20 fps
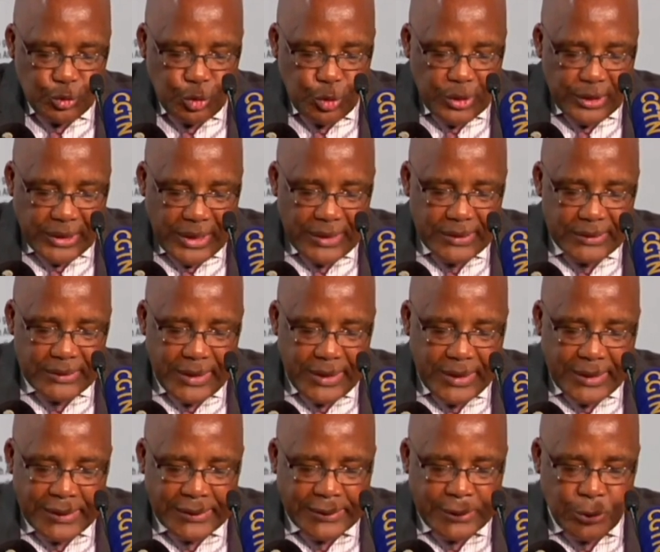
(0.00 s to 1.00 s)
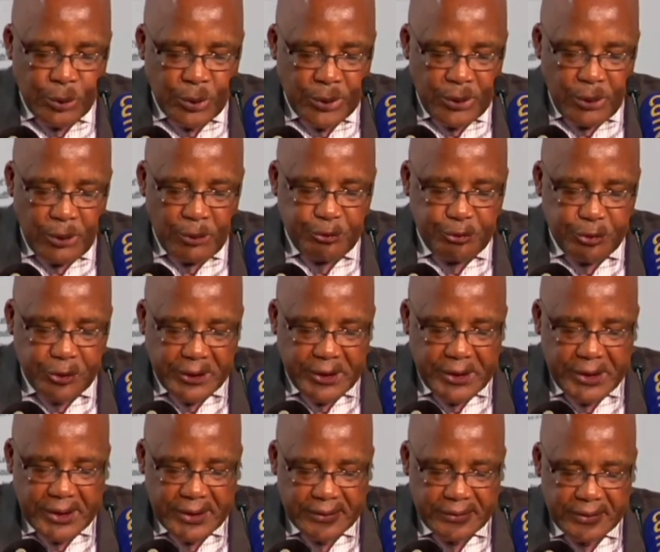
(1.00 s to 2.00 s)
to grant a category of
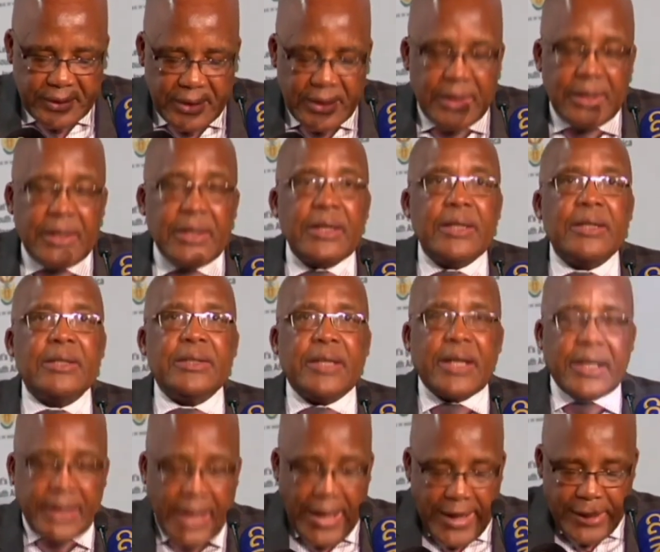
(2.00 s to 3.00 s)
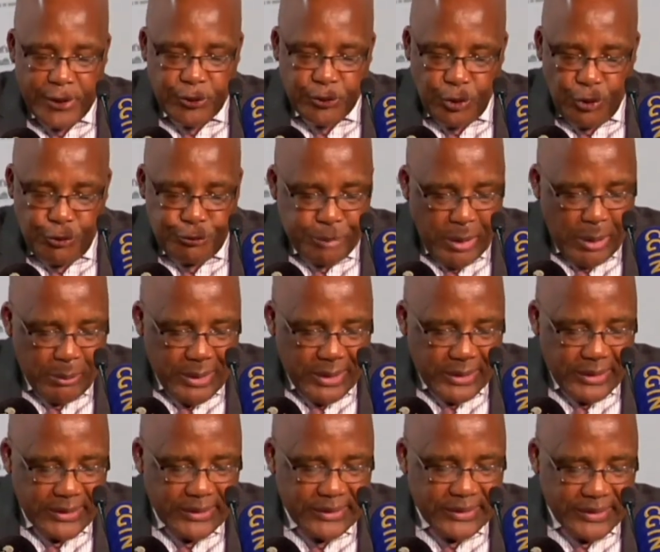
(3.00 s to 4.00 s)
foreigners the rights of
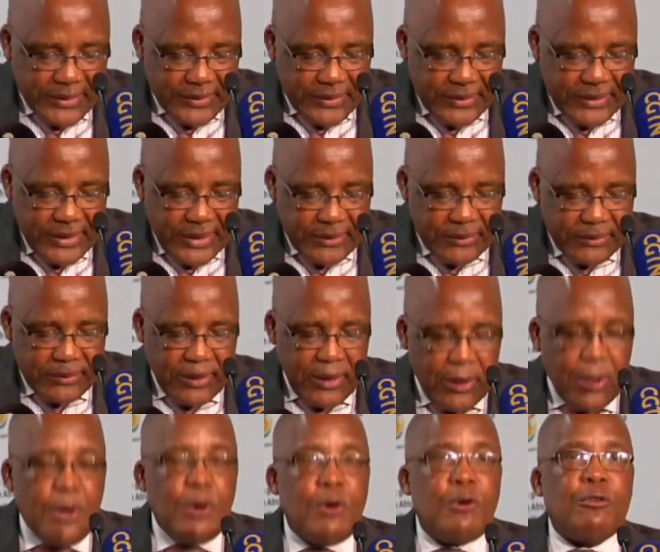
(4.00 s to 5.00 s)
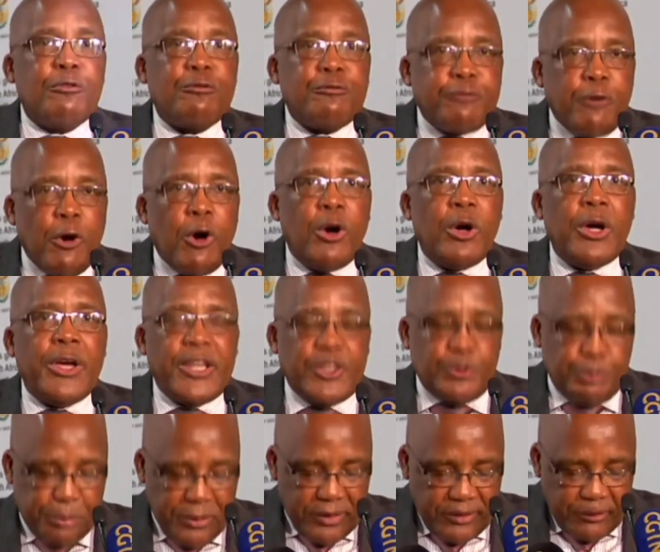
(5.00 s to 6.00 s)
permanent residence for a
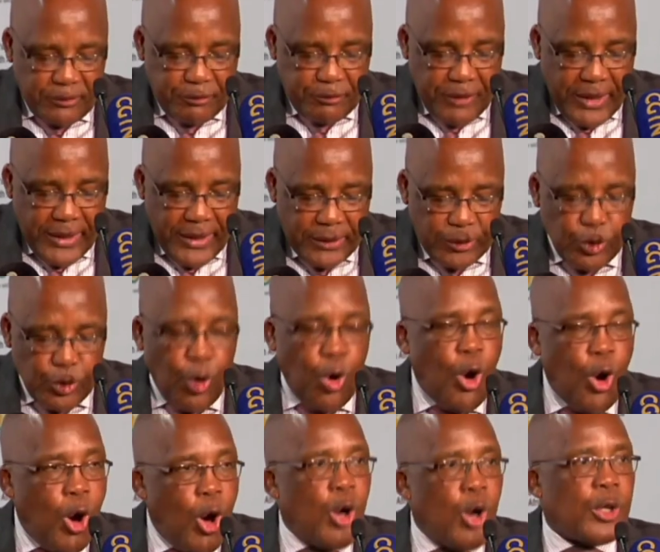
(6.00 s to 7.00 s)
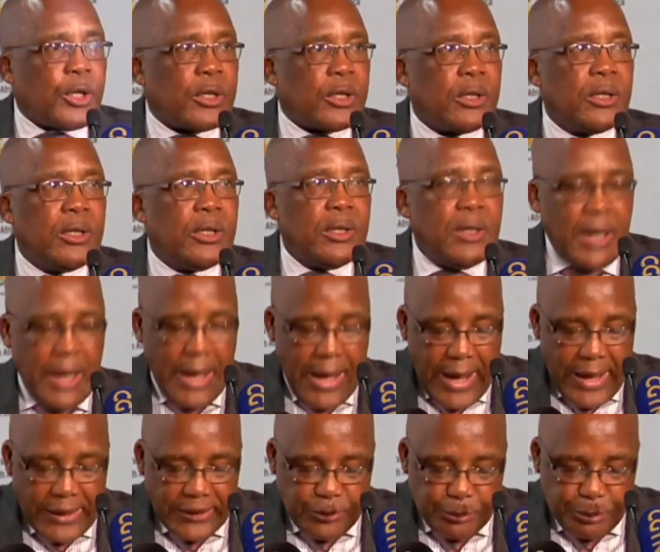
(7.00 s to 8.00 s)
specified or
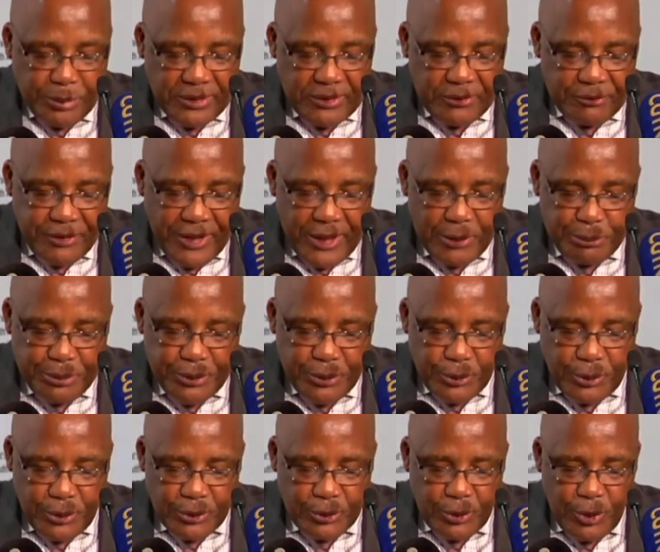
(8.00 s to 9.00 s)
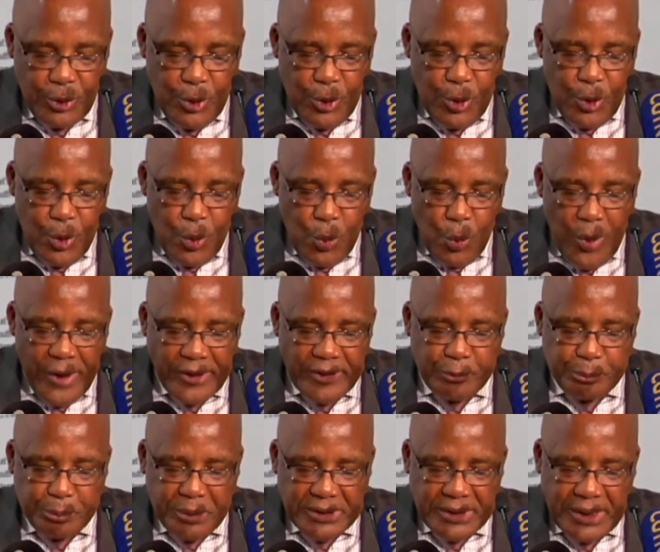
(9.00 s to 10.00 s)
unspecified period when
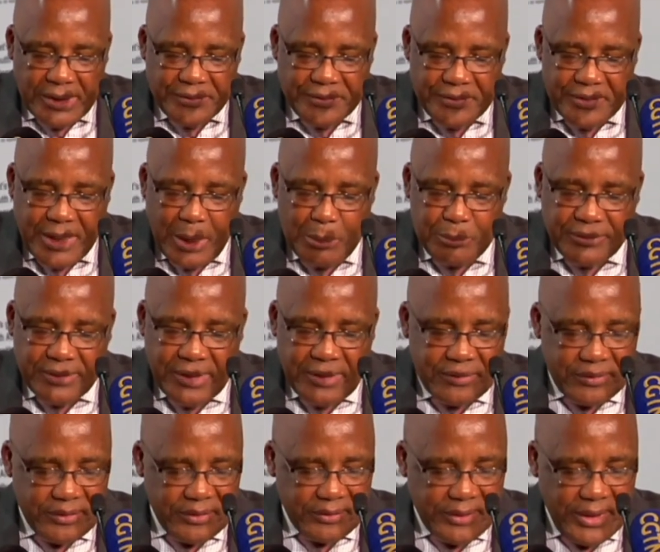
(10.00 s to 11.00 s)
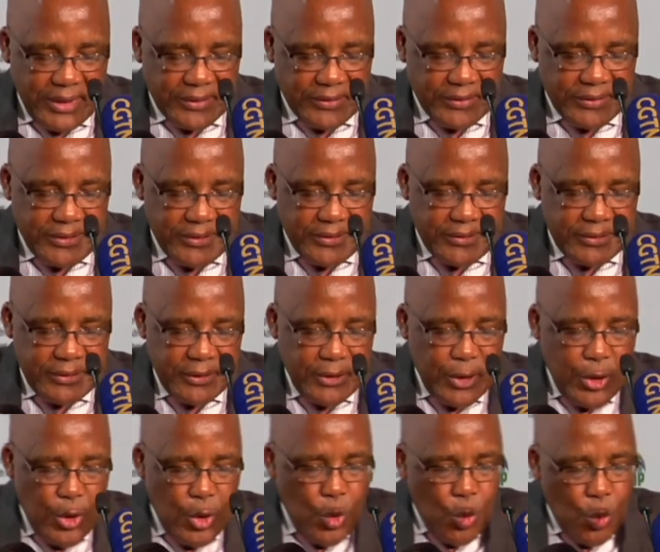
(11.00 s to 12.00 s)
special circumstances exist
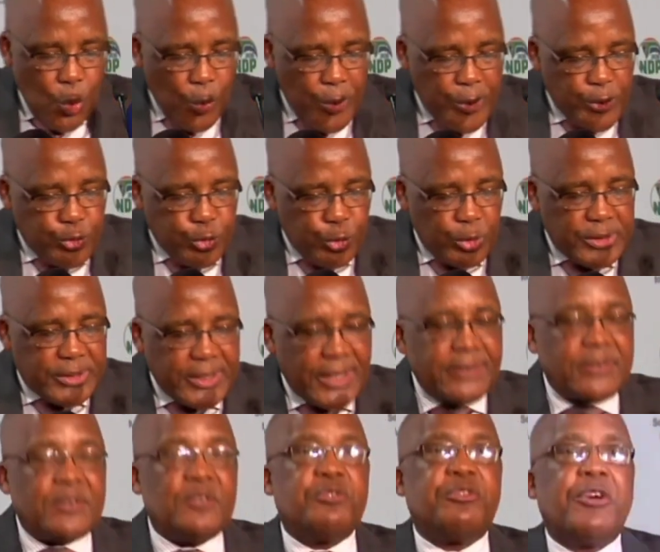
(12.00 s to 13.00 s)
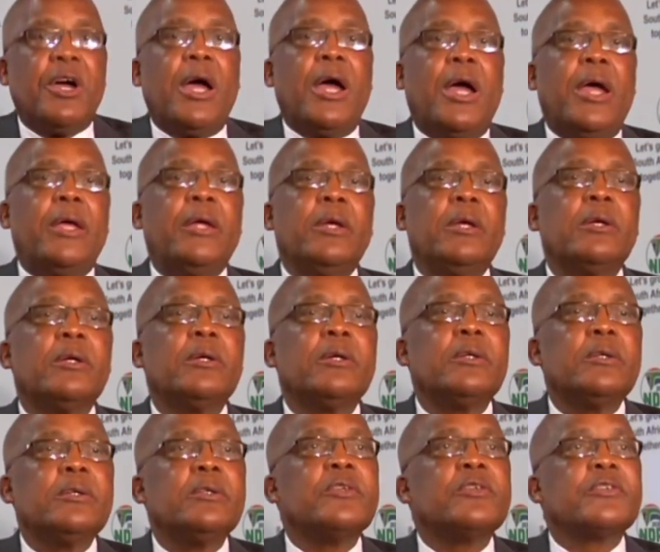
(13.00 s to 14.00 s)
which will justify
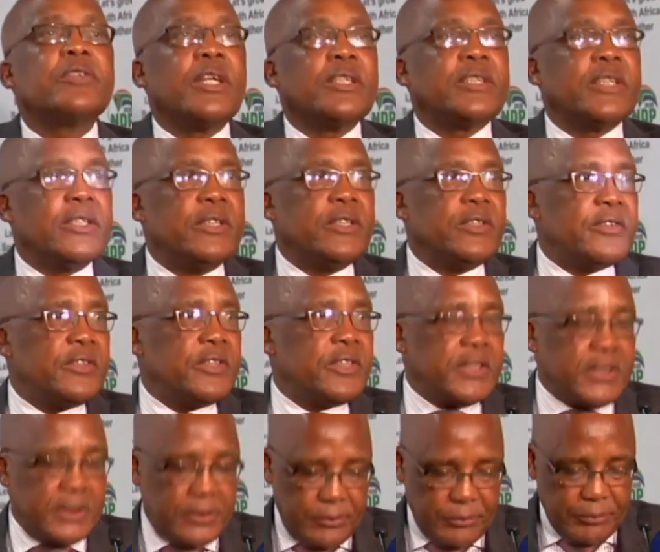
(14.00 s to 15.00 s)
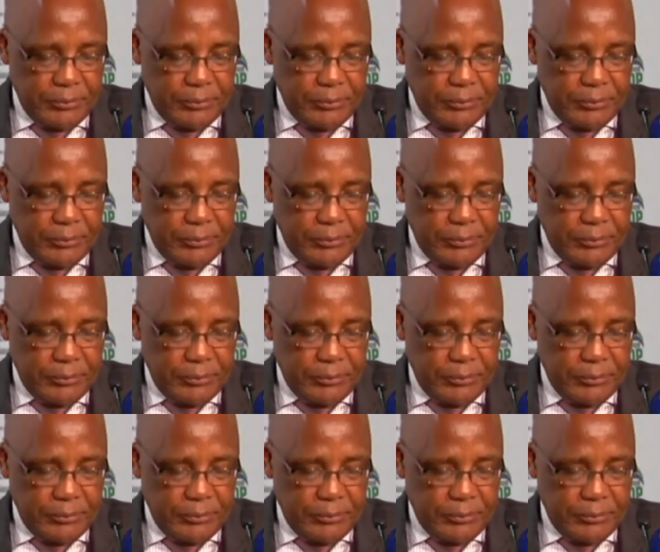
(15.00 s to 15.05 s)
such a decision.